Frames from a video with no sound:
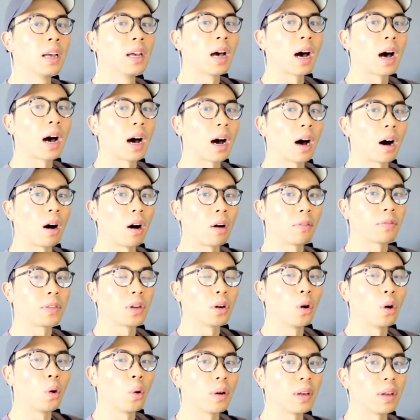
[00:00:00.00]
of the
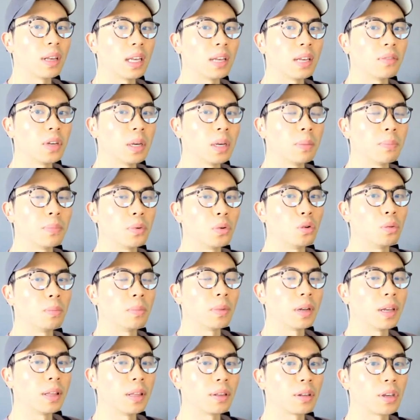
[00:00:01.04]
whole EV boom
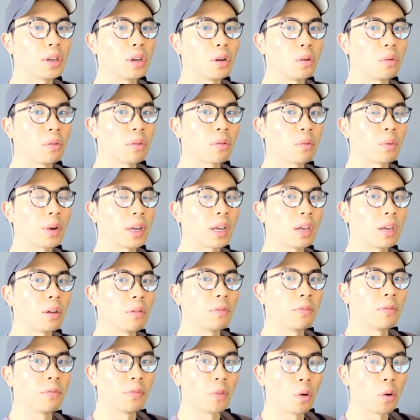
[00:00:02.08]
in Q3,
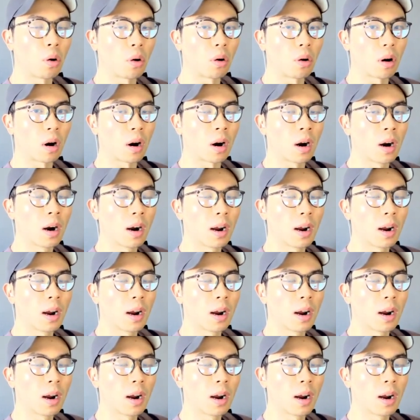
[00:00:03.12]
Q4,